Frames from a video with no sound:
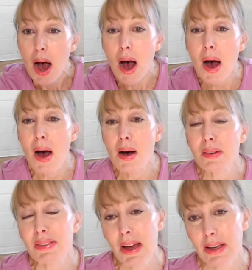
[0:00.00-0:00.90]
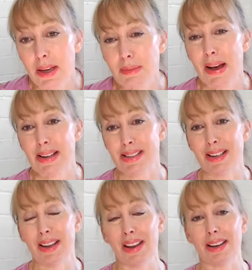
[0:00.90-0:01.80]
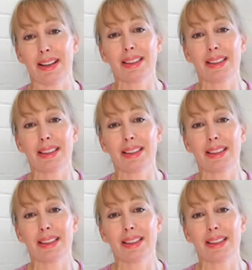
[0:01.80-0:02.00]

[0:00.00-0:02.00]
Oh, thank you, Madeline.